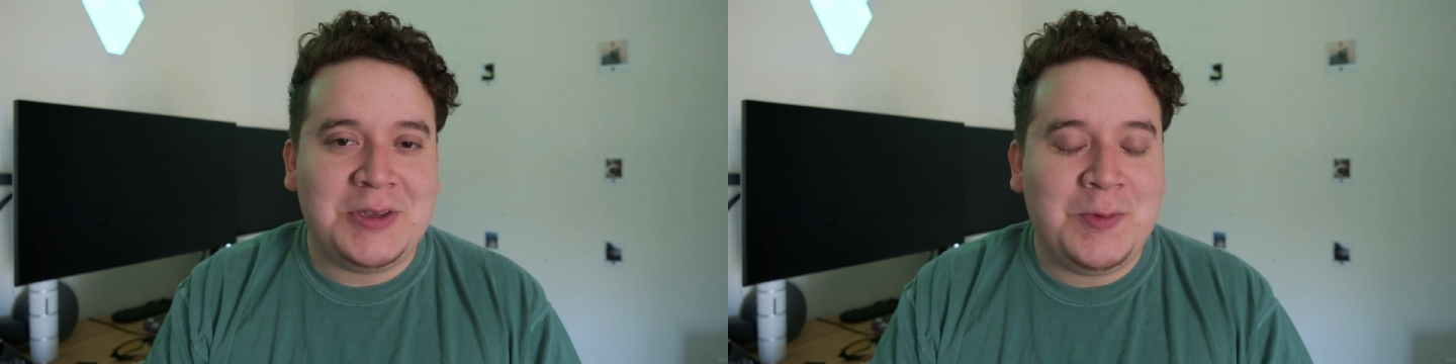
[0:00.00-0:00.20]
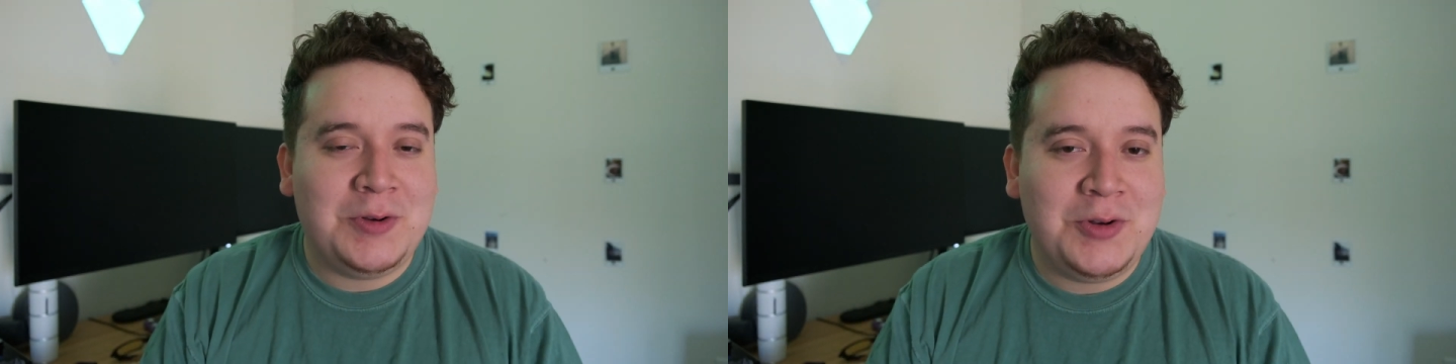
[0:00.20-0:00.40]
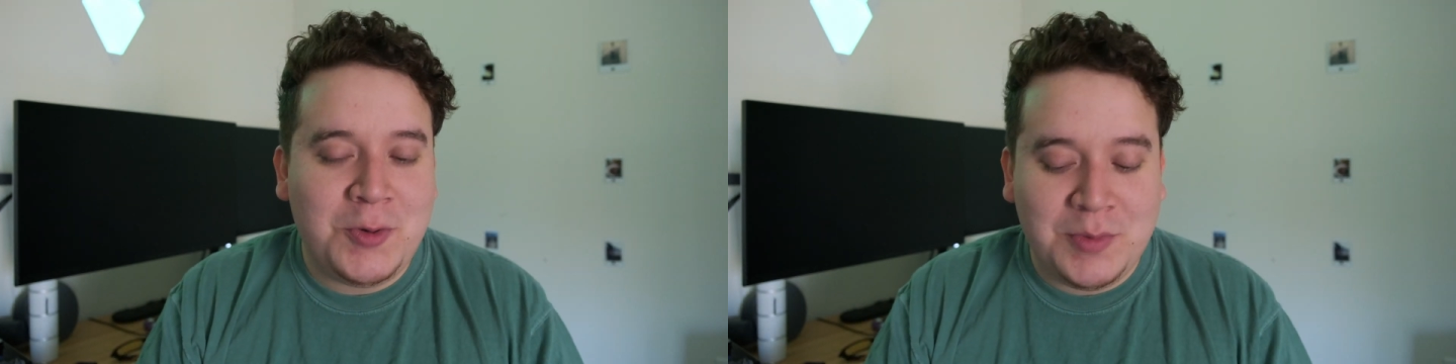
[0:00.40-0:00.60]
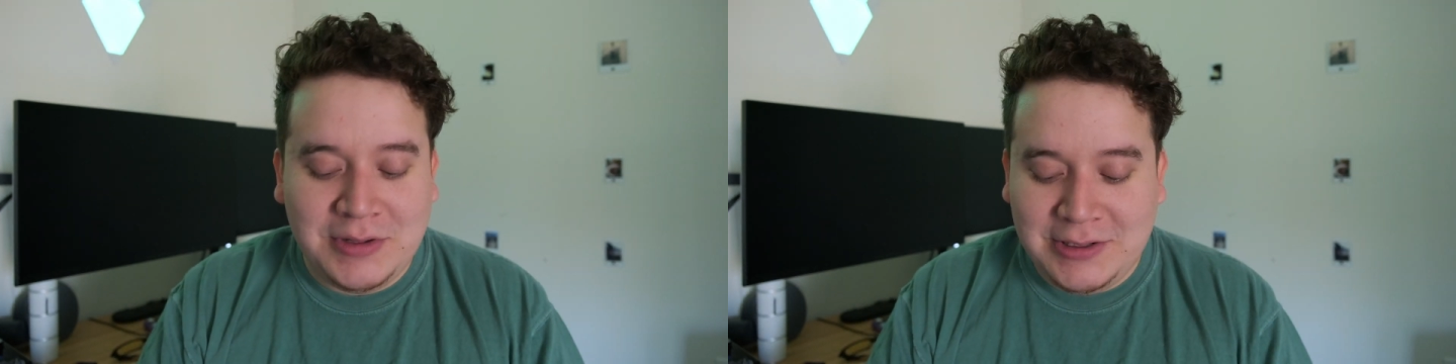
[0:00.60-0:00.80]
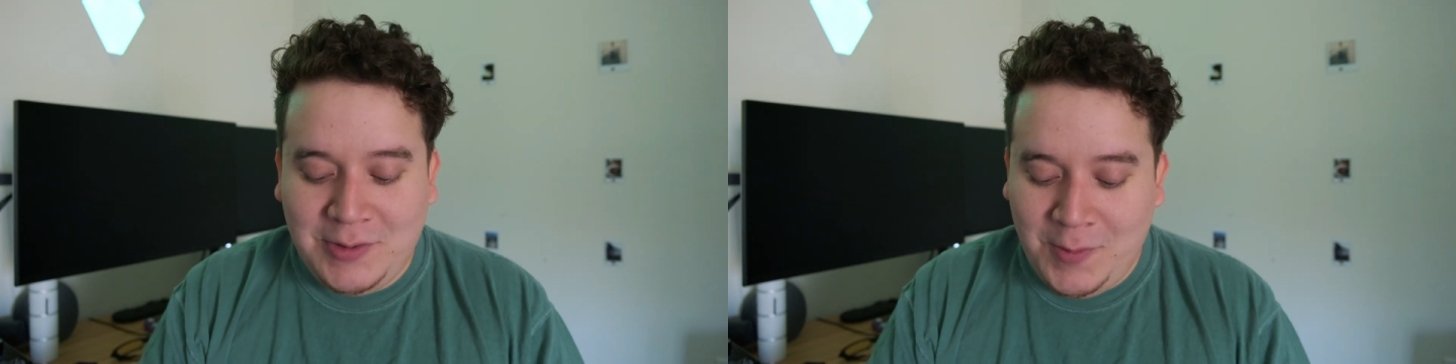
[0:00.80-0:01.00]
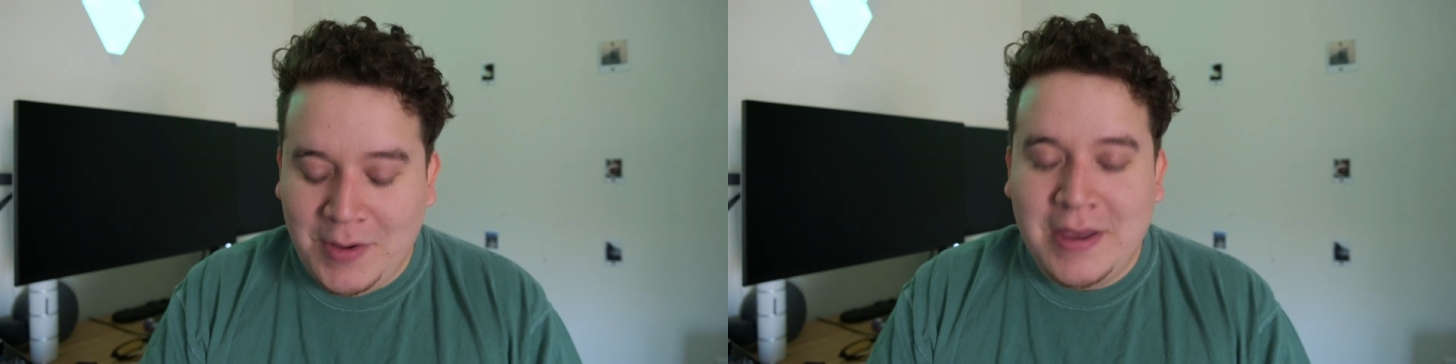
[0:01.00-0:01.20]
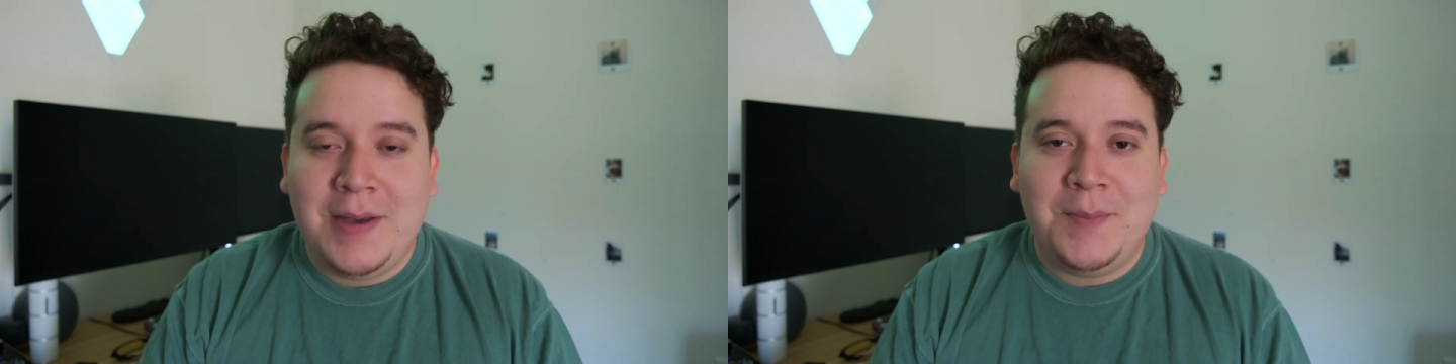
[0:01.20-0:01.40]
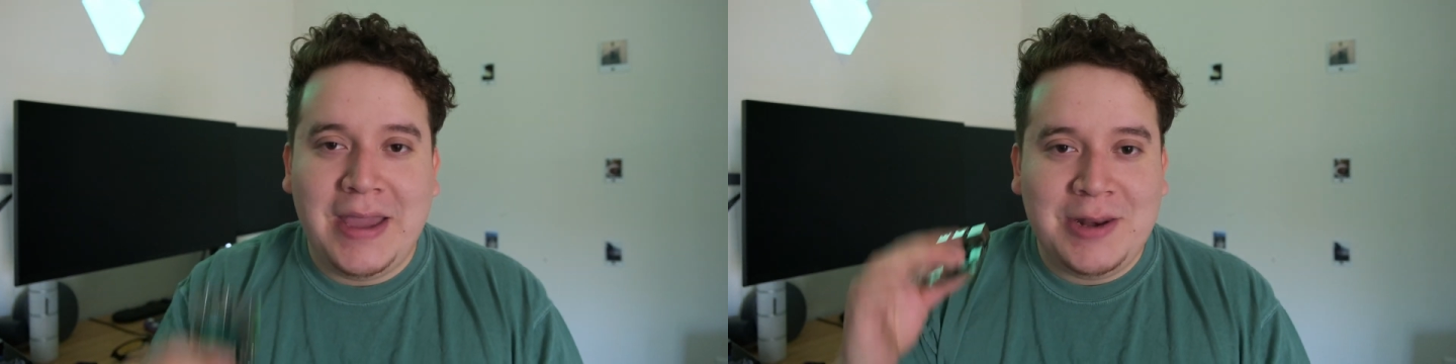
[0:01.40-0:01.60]
you would normally do.
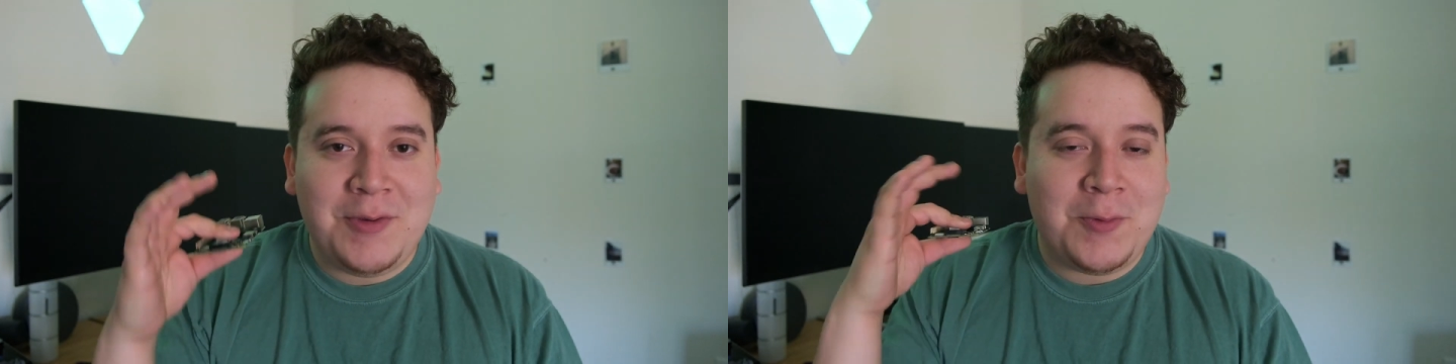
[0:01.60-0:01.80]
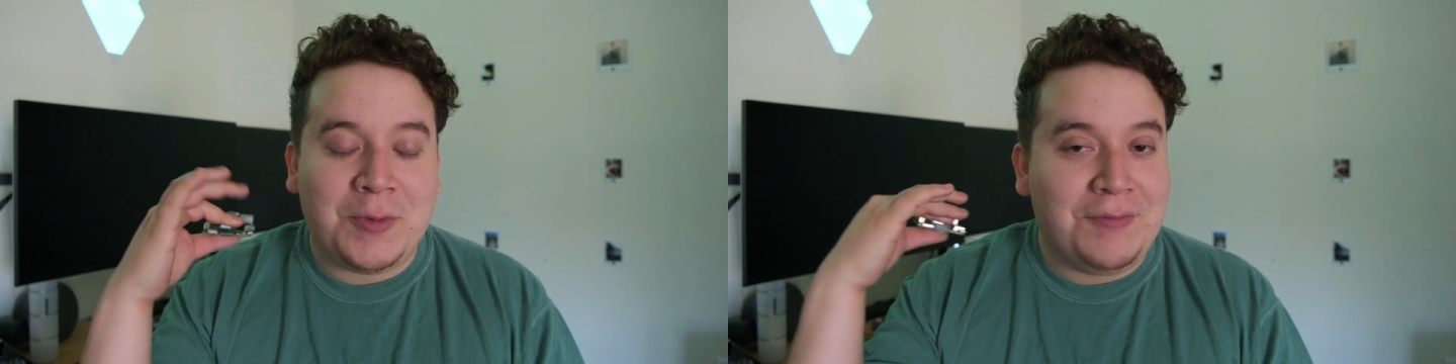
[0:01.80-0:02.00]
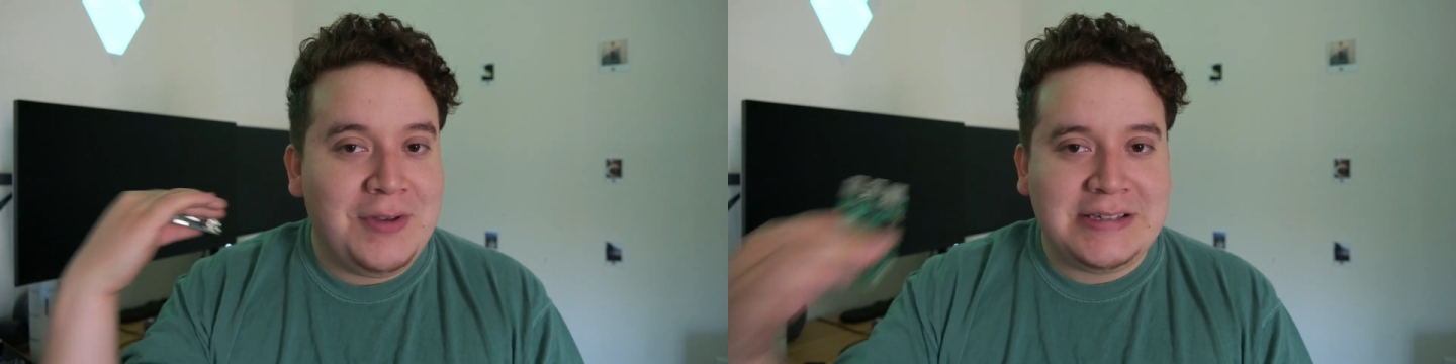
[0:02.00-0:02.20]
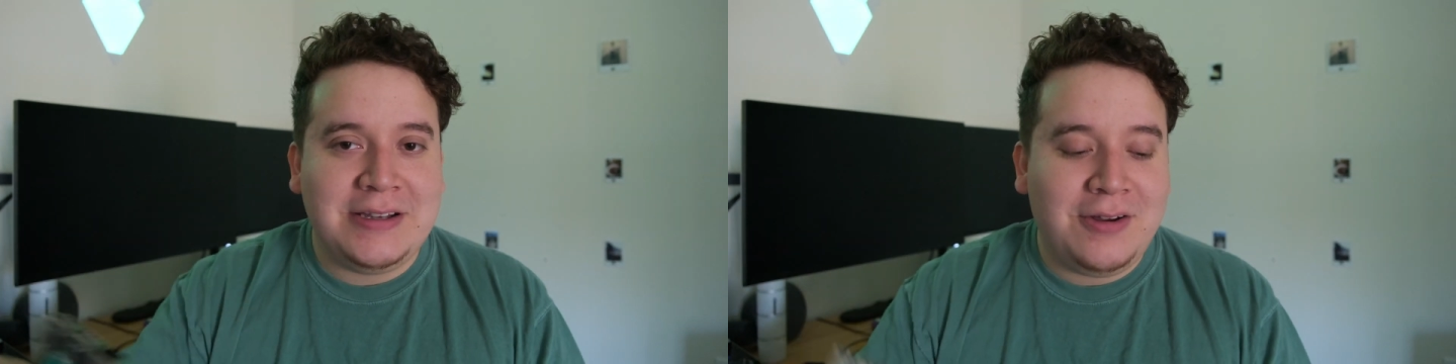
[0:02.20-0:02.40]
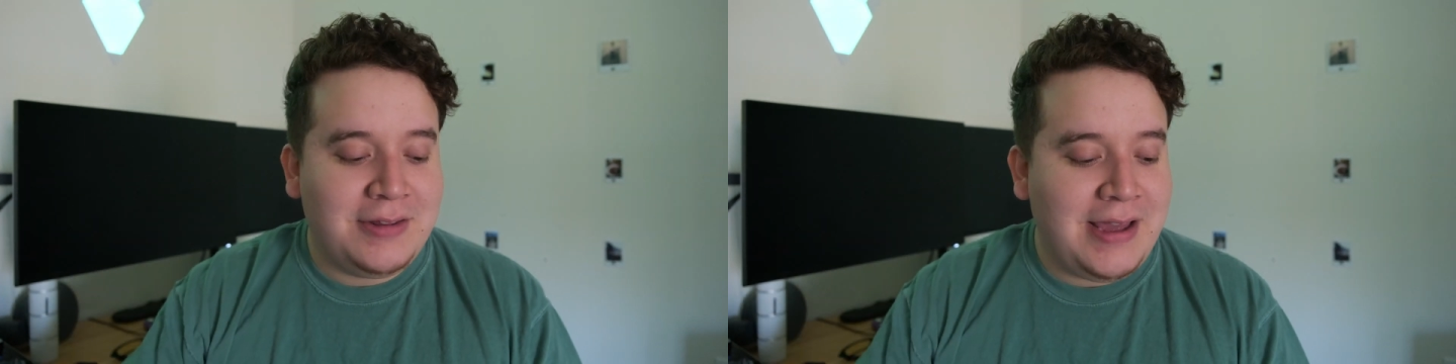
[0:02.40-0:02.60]
But anyway, we're fixing all